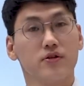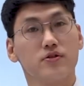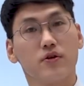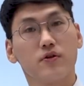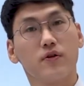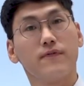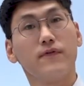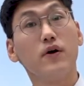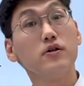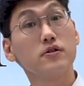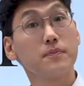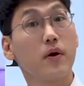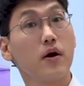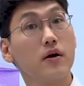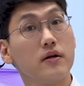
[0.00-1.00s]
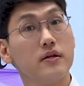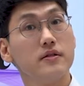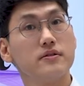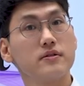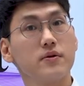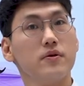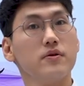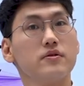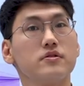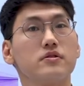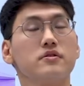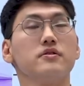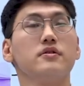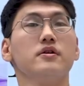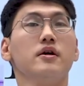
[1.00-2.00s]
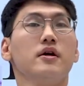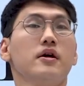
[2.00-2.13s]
So the first part is going to